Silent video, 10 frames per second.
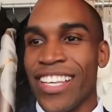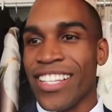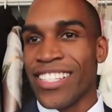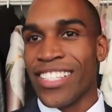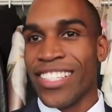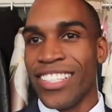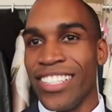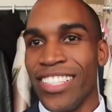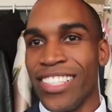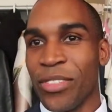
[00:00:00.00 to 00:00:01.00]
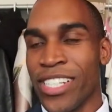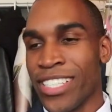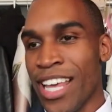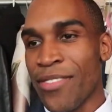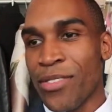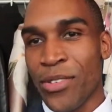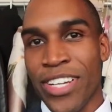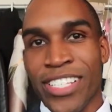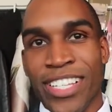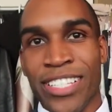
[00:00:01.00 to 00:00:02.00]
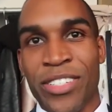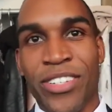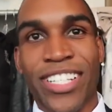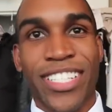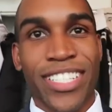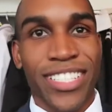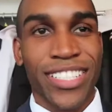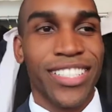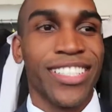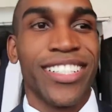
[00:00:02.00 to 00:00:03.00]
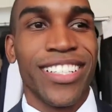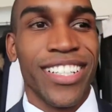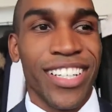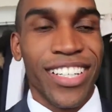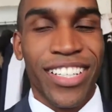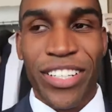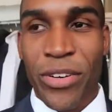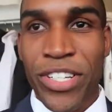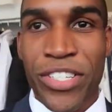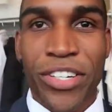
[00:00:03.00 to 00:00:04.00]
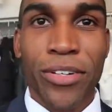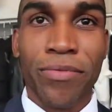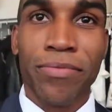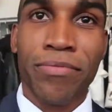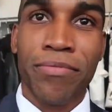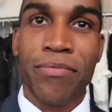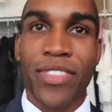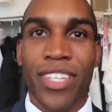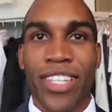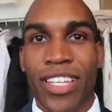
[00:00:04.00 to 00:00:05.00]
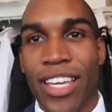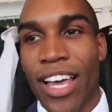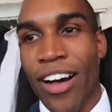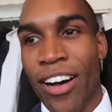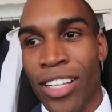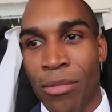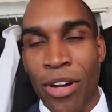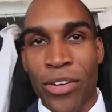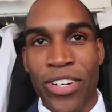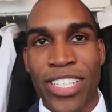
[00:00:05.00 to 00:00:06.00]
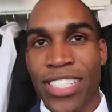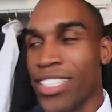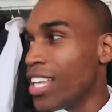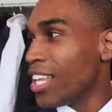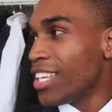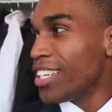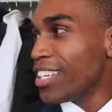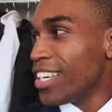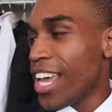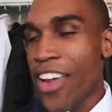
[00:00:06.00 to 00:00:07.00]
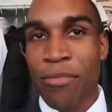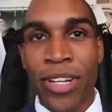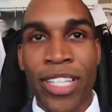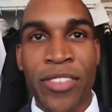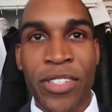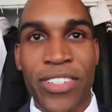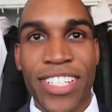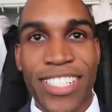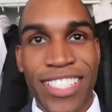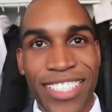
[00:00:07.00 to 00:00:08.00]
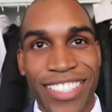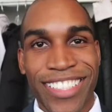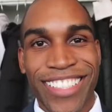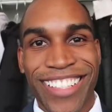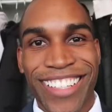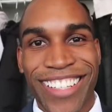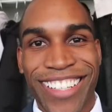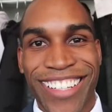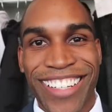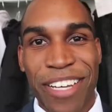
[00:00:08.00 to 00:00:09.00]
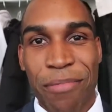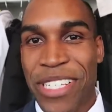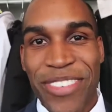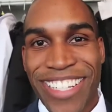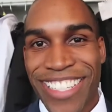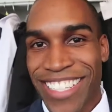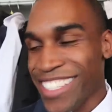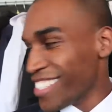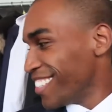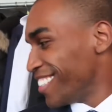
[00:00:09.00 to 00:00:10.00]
is, is Life of Chris. This is Chris. The Chris Show. All about Chris. Everybody loves Chris. Bunch of ideas.